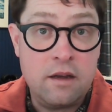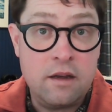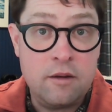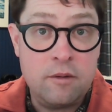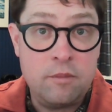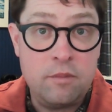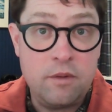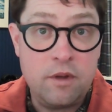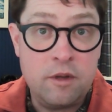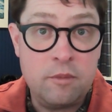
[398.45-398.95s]

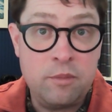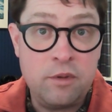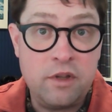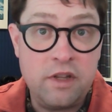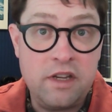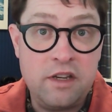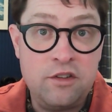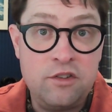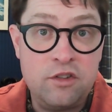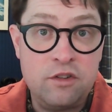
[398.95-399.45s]
a
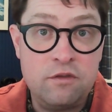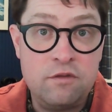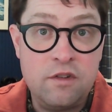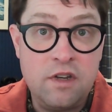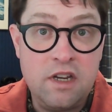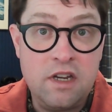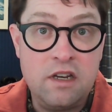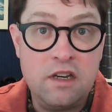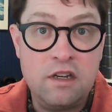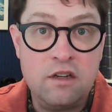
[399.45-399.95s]
place of
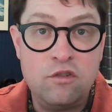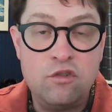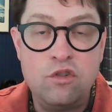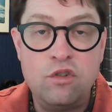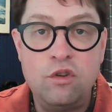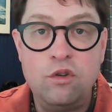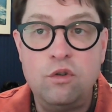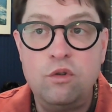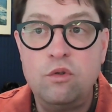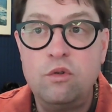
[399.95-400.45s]
needing
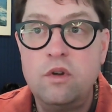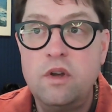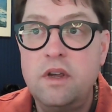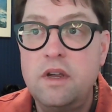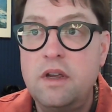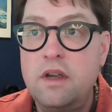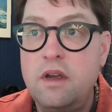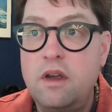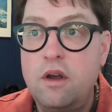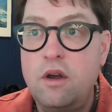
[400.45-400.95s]
to
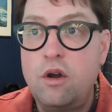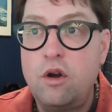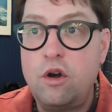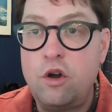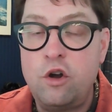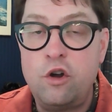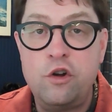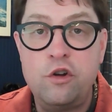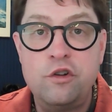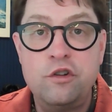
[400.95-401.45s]

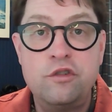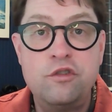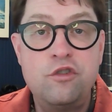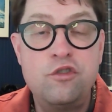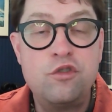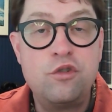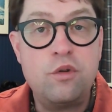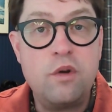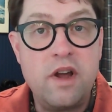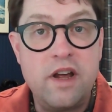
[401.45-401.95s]
earn
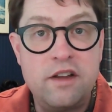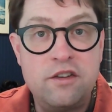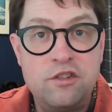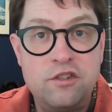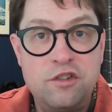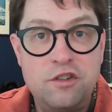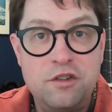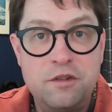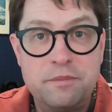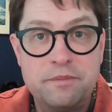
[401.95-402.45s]

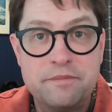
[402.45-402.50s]
trust.